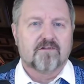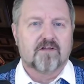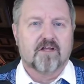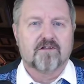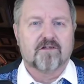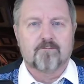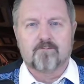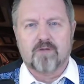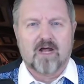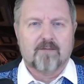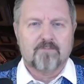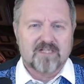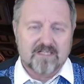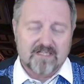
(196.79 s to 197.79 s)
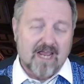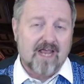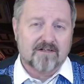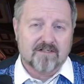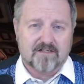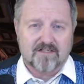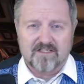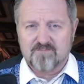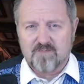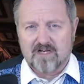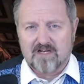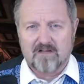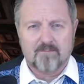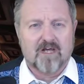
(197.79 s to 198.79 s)
than the propaganda that's
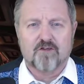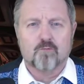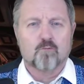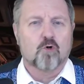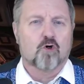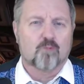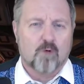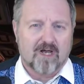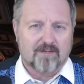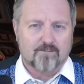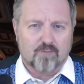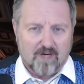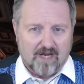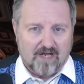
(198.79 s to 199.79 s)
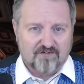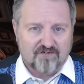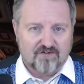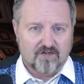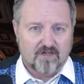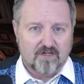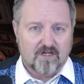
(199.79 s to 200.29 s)
peddled by the worldwide press.